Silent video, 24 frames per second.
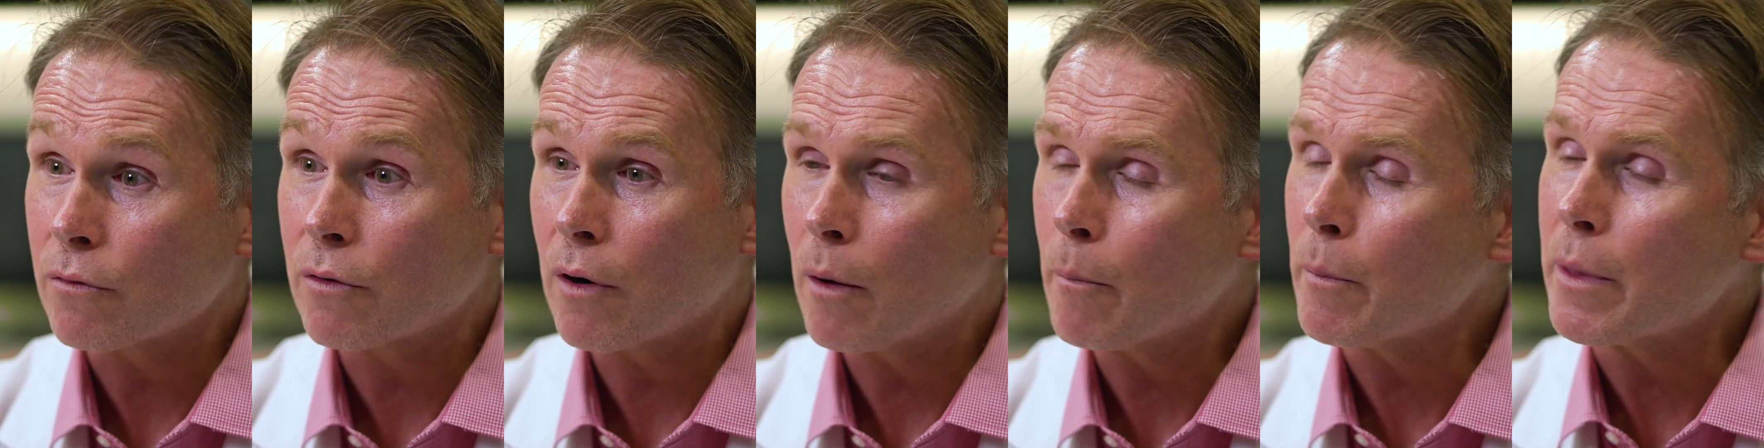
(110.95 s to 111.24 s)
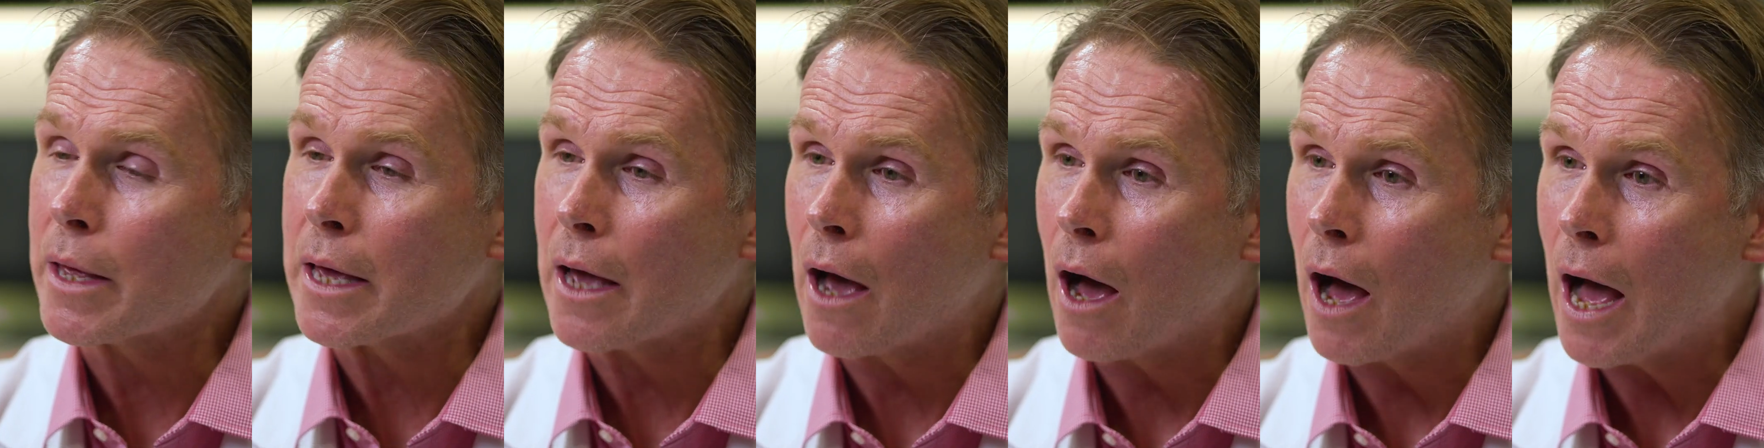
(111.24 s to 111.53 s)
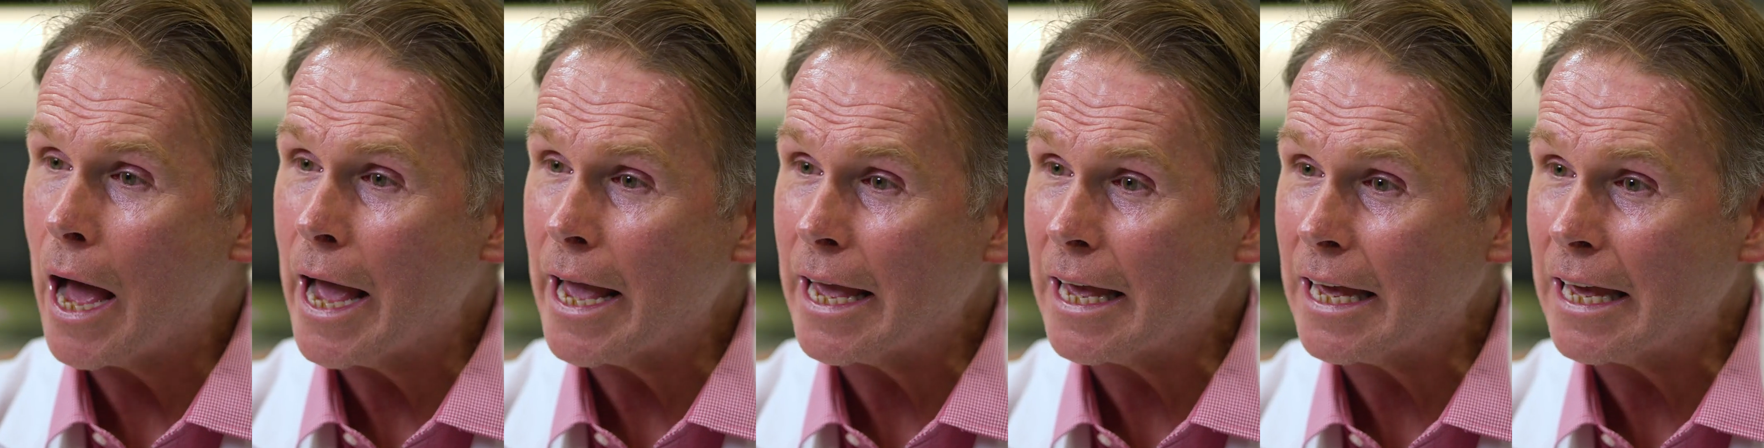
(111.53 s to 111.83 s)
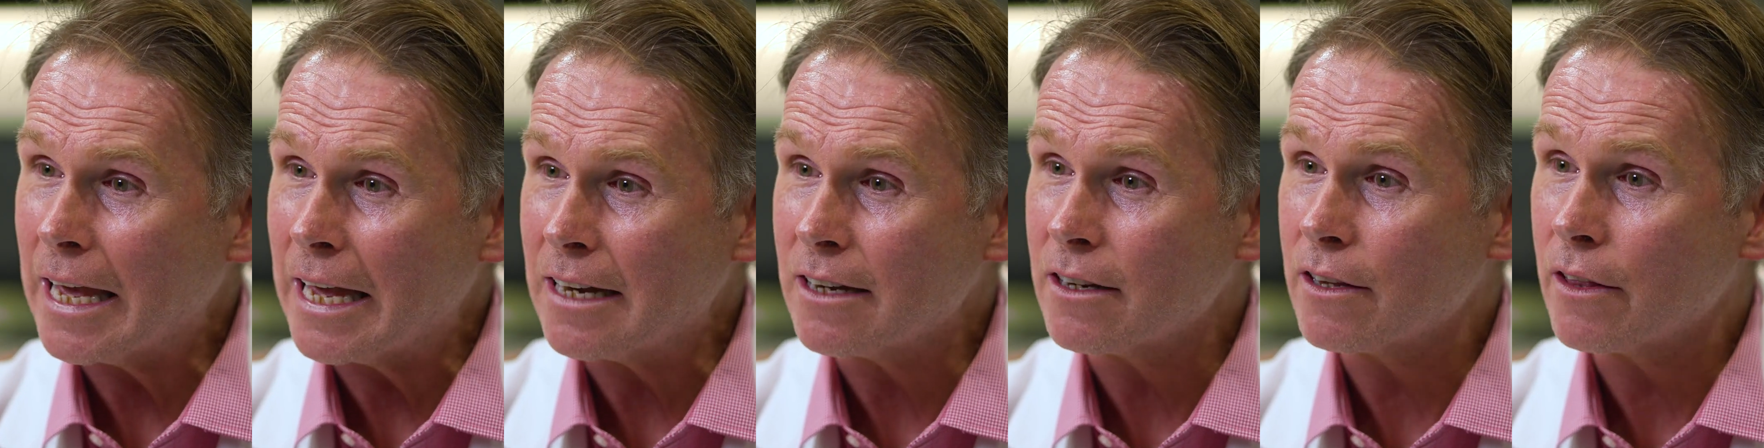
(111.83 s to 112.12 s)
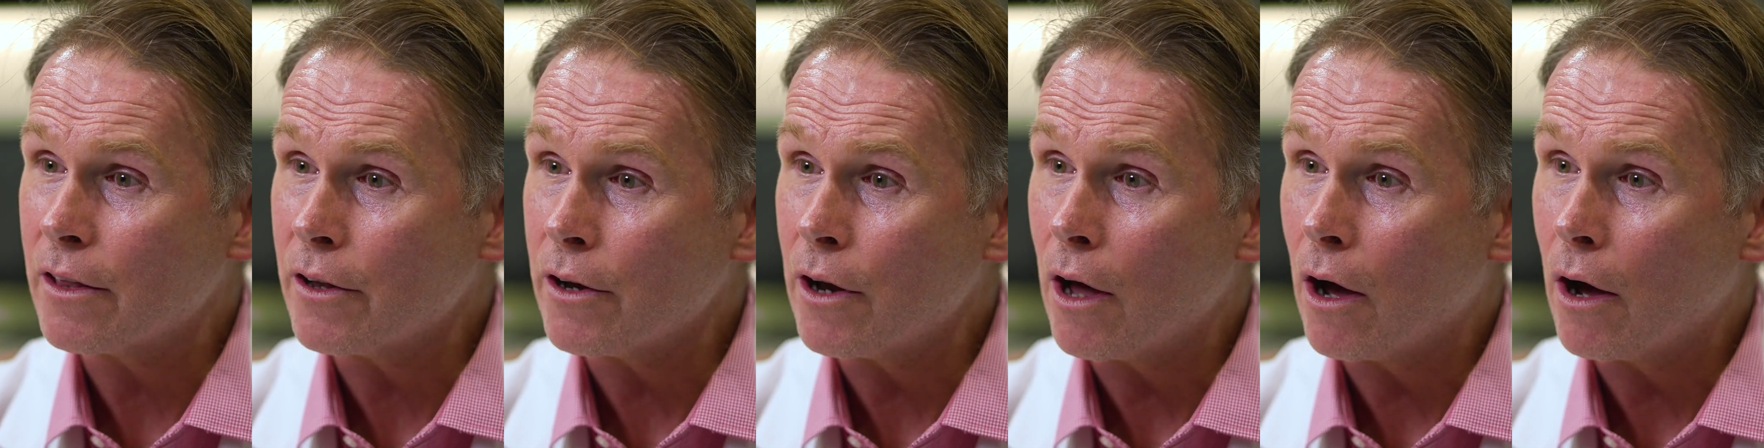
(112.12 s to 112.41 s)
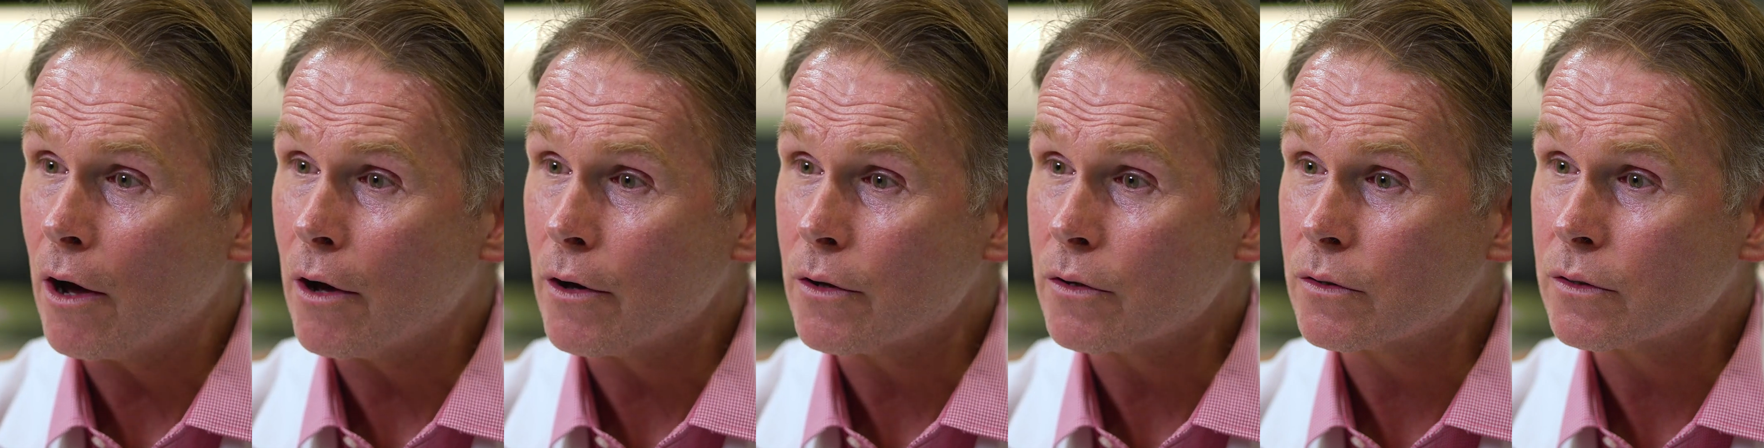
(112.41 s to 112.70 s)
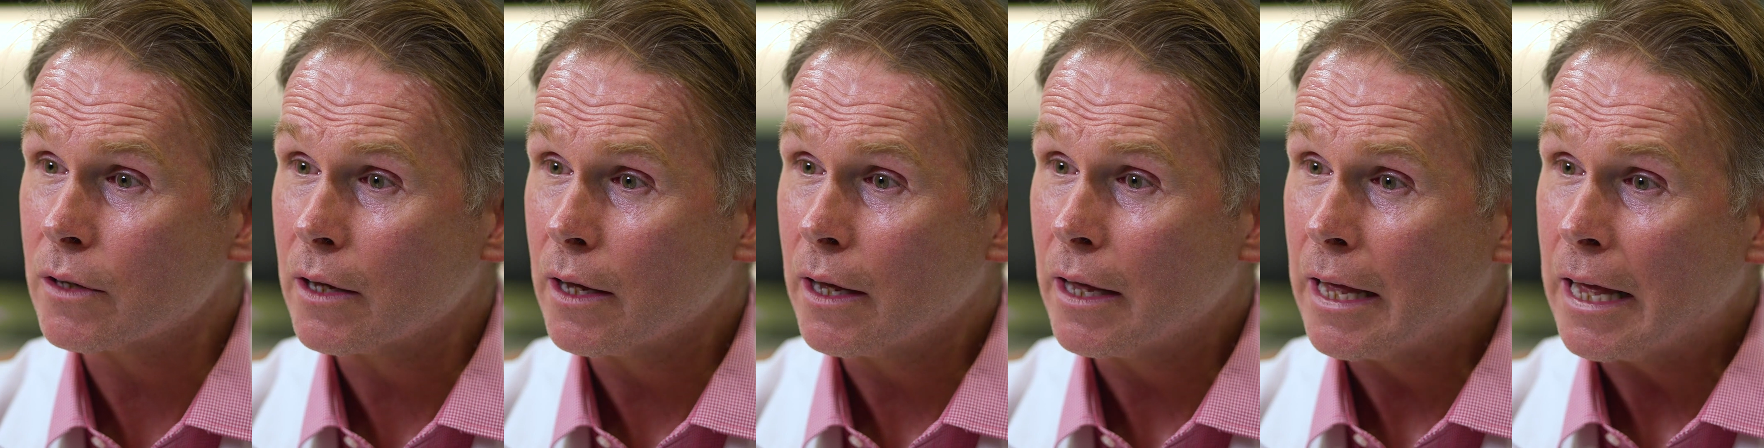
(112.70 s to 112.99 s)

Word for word: from the eye into the nose